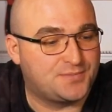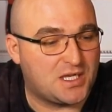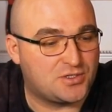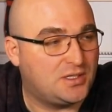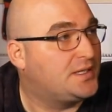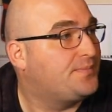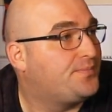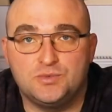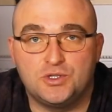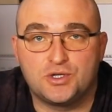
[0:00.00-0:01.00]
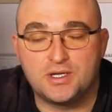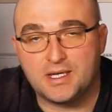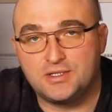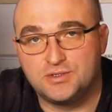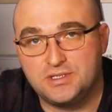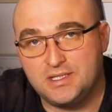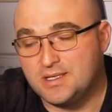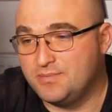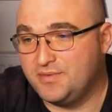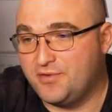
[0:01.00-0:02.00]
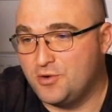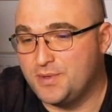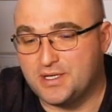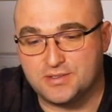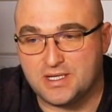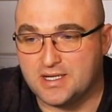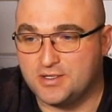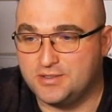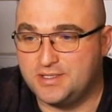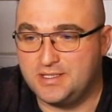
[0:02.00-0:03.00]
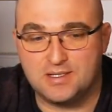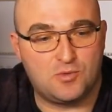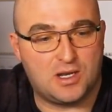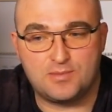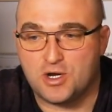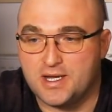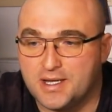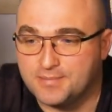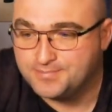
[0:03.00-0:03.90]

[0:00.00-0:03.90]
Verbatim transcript: Actually, you're gonna get to see them before me because I can't see them while I'm riding.